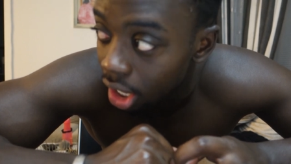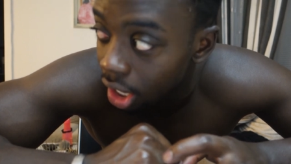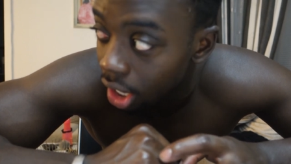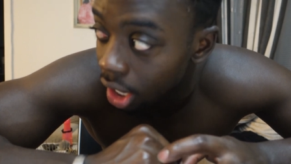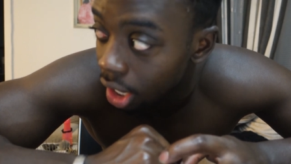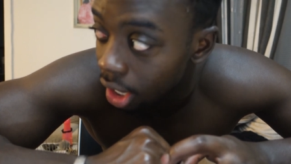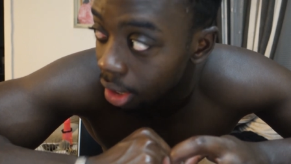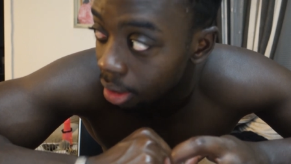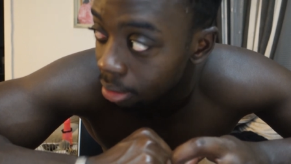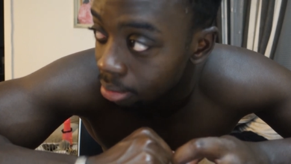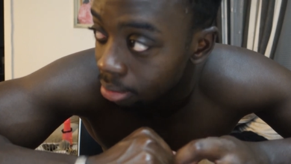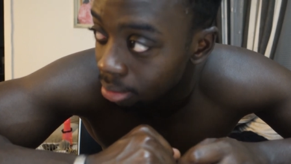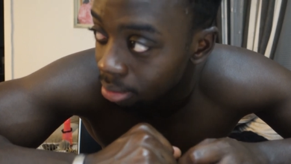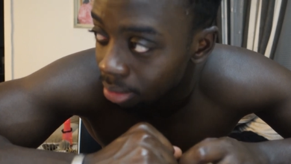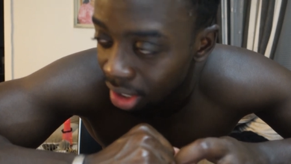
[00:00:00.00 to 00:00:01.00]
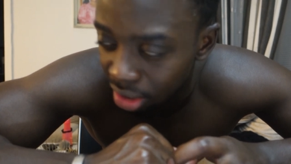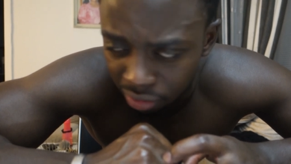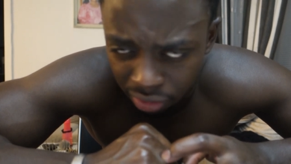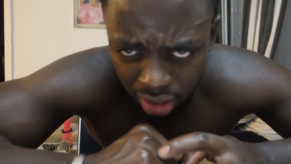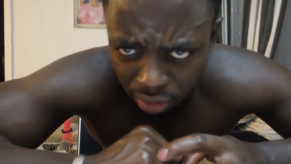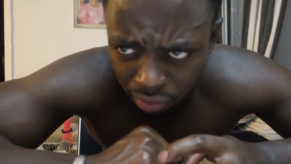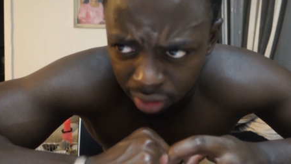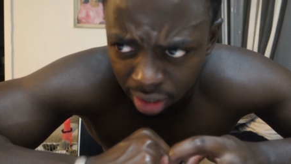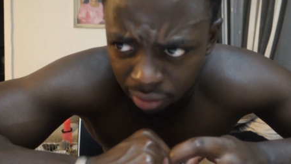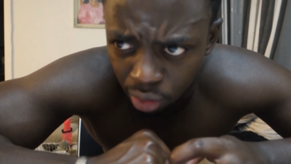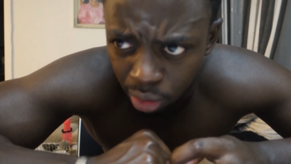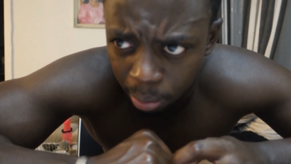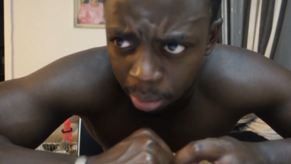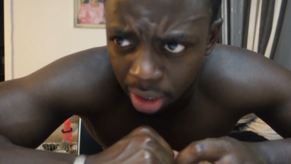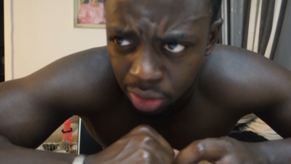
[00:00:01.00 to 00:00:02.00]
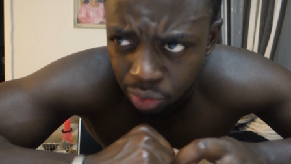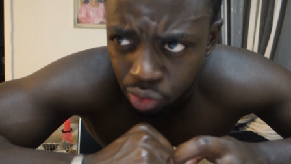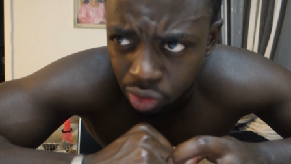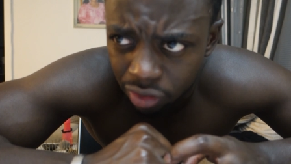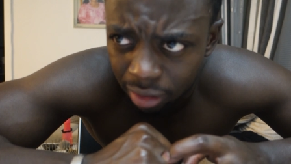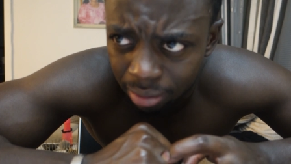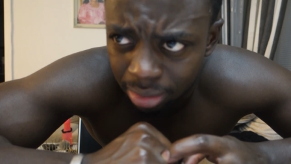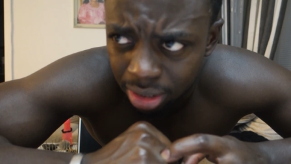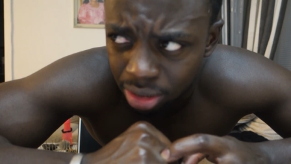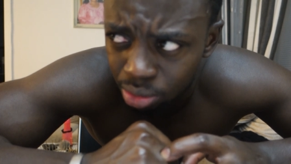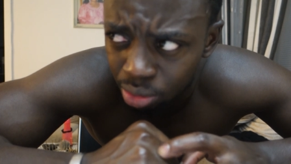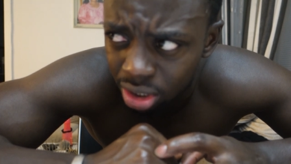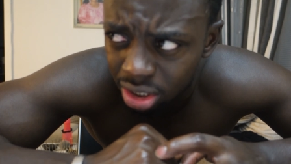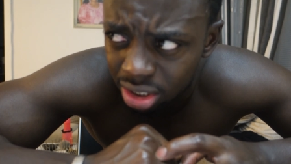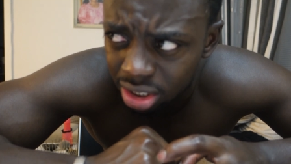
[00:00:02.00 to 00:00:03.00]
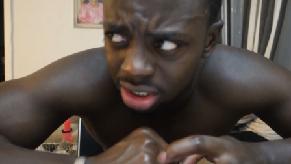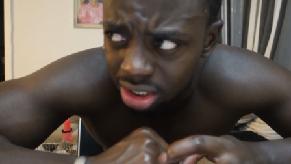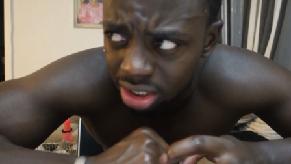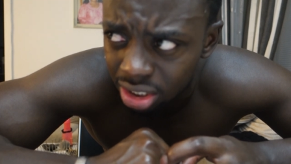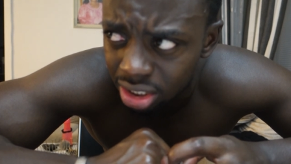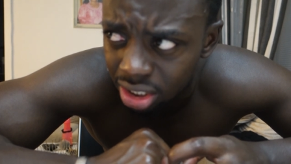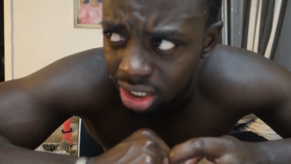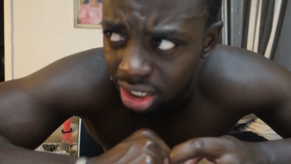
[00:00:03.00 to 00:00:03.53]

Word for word: Um, I don't I don't think I've gone past 45 minutes once.